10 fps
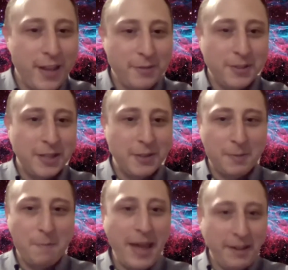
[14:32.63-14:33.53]
Will you know
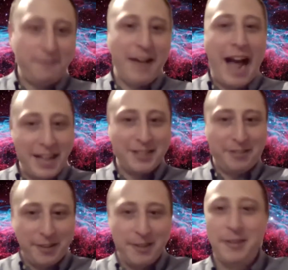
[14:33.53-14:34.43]
make fast
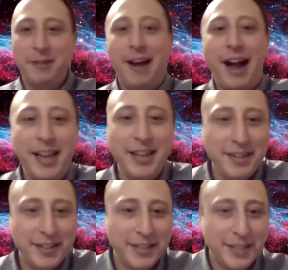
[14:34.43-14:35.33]
the the rocket?
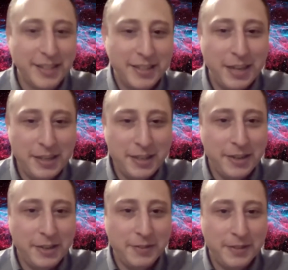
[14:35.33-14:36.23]
Yeah. You
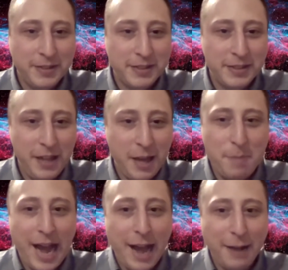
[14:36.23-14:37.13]
know
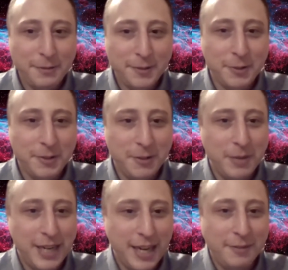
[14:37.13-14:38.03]
abaft or, or
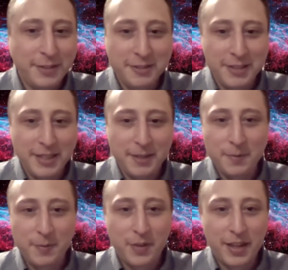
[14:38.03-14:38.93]
what have you.
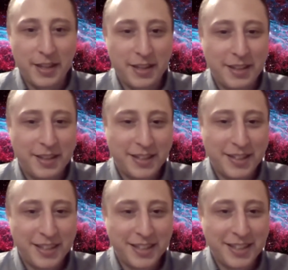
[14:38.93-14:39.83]
Yeah.
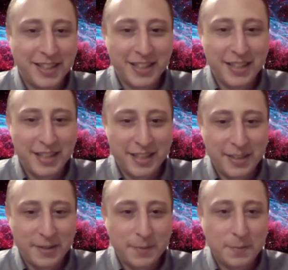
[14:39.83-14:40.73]
yeah.
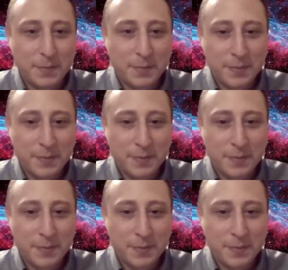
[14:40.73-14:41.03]
Mm-hmm.